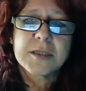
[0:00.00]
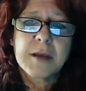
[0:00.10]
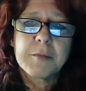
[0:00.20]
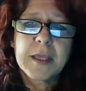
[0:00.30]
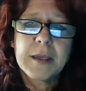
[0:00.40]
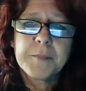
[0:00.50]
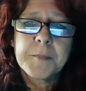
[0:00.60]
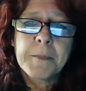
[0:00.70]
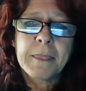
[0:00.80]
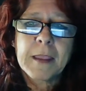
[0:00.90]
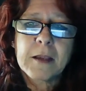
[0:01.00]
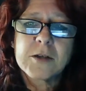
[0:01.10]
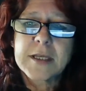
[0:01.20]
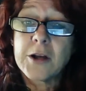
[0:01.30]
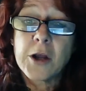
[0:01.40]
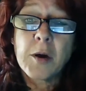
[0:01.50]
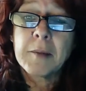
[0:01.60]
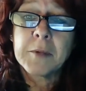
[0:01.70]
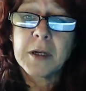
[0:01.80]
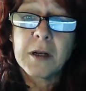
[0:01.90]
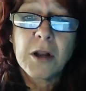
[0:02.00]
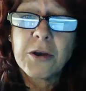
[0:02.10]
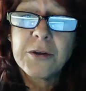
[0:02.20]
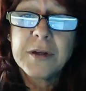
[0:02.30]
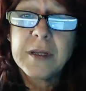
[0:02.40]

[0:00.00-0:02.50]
something, because I know I'm not alone